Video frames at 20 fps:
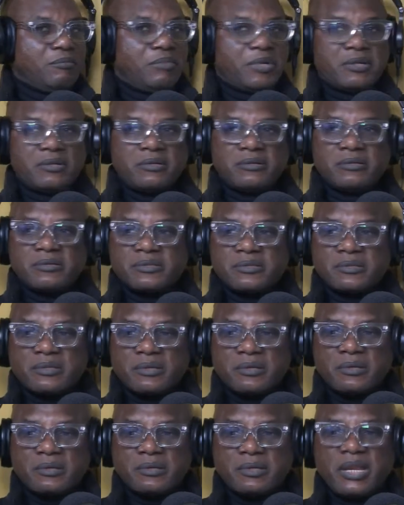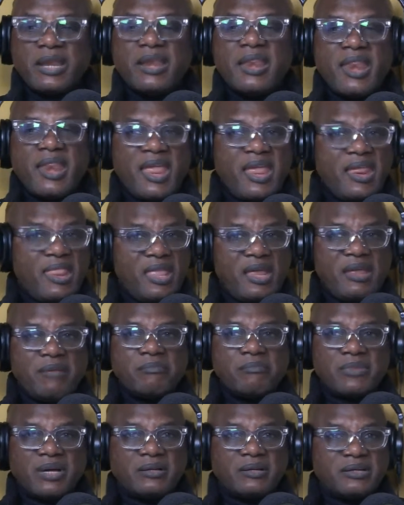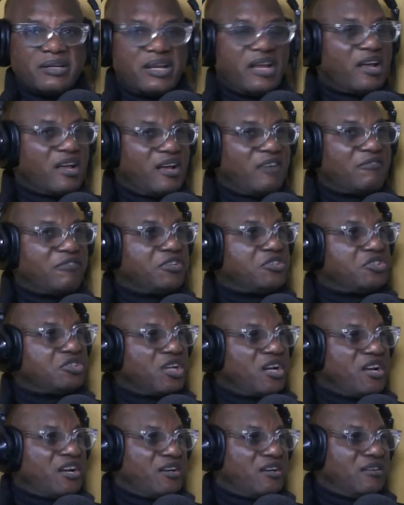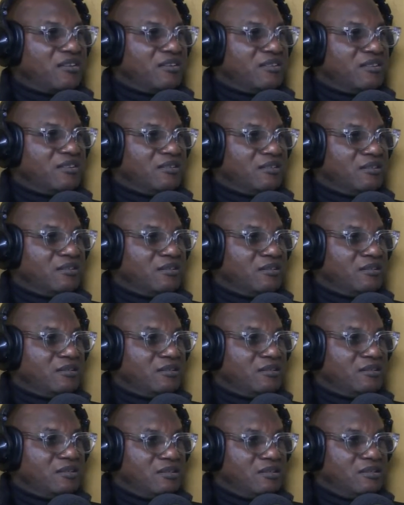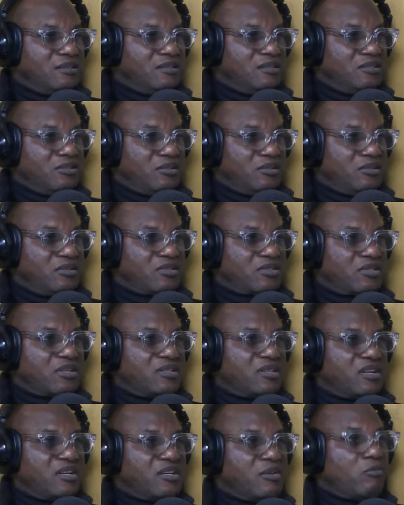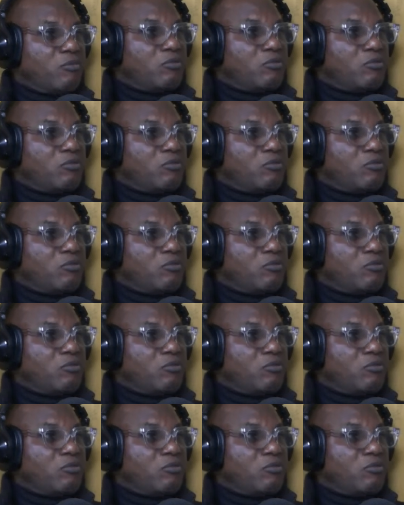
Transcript: because they need a man, they have a child, you understand, that they